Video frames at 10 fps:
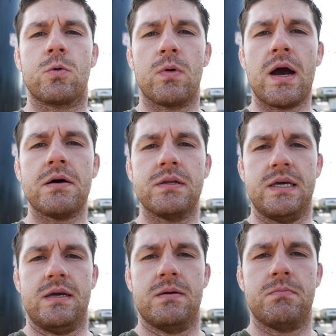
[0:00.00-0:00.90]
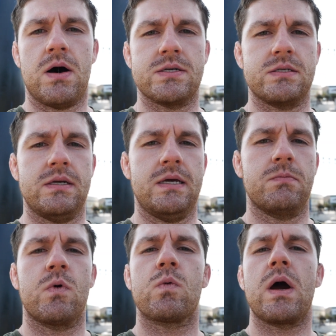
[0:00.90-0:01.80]
Crowley
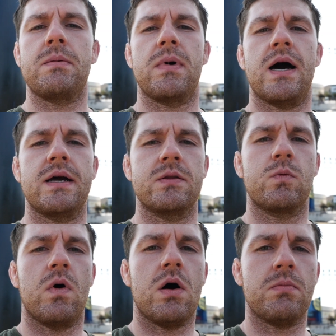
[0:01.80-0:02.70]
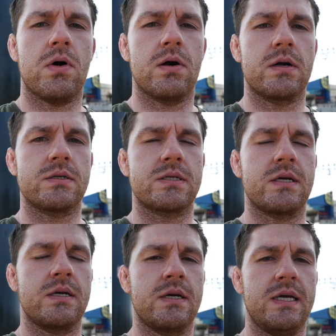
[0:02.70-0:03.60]
Mausoleum right behind the Walmart
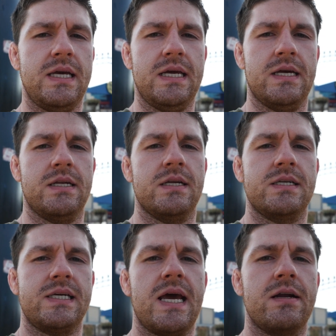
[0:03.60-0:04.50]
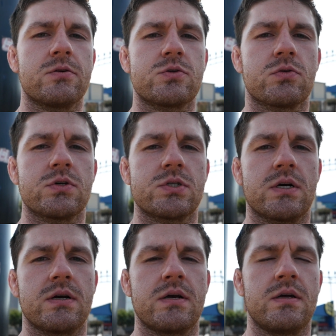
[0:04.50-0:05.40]
in Decatur,
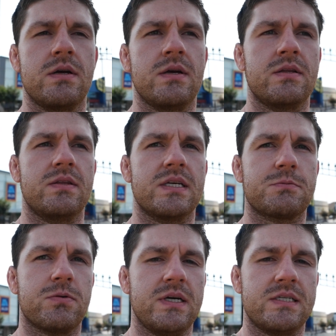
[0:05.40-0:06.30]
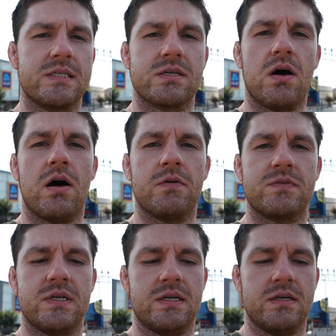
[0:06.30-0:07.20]
Georgia. This place is
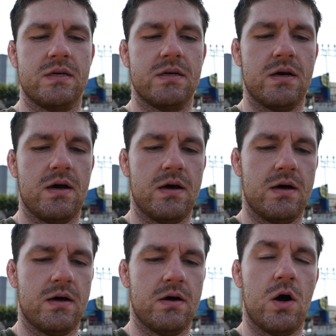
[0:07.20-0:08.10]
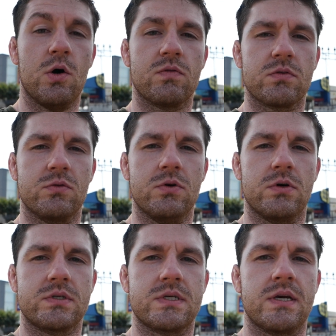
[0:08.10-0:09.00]
often
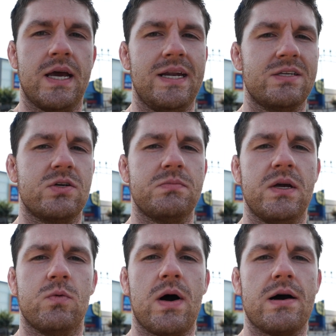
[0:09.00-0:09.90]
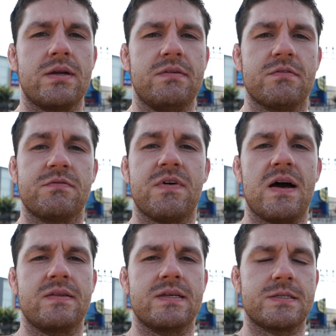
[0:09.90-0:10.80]
overlooked, and it took me a while to even
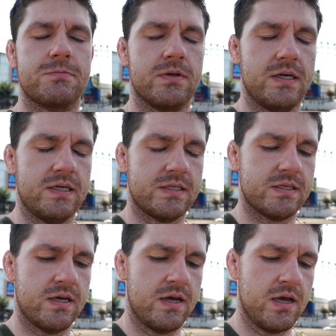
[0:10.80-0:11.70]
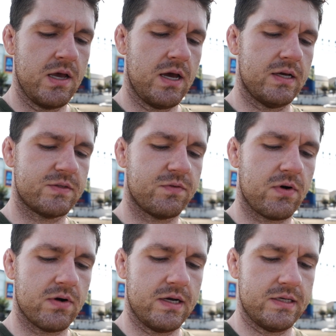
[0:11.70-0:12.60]
find this place as
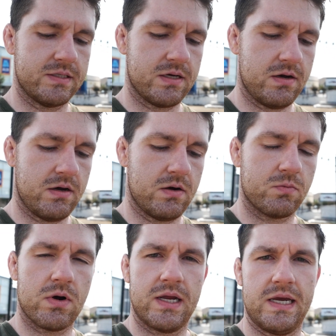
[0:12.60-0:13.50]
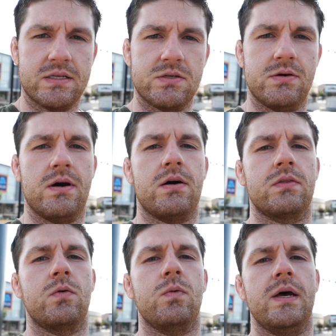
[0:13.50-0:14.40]
far as running into it
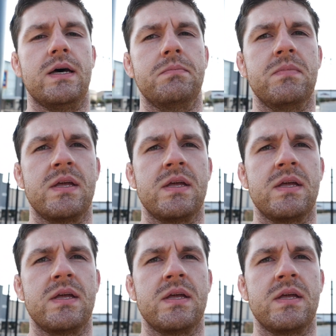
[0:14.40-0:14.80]
on the web.